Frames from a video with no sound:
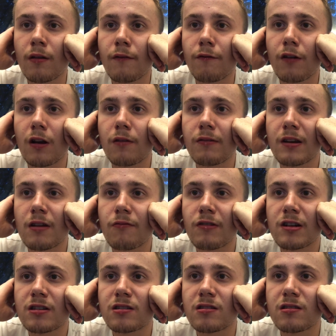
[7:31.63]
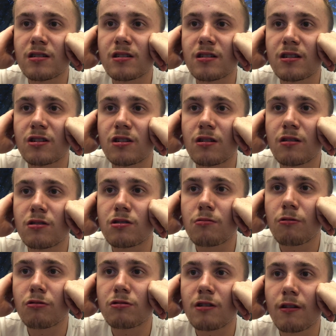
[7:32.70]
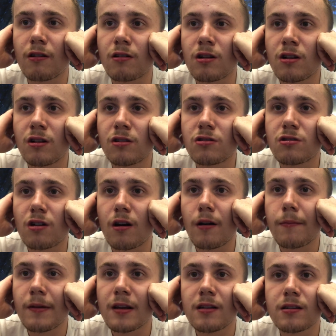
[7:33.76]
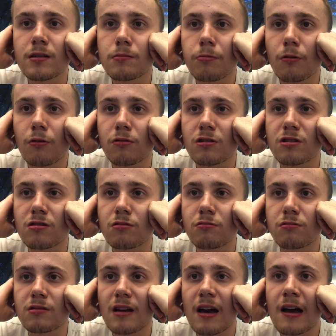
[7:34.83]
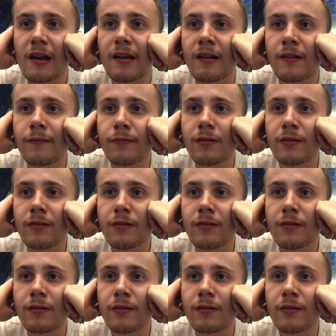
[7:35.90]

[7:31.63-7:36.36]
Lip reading: following the recent decision to alter timings for the school day.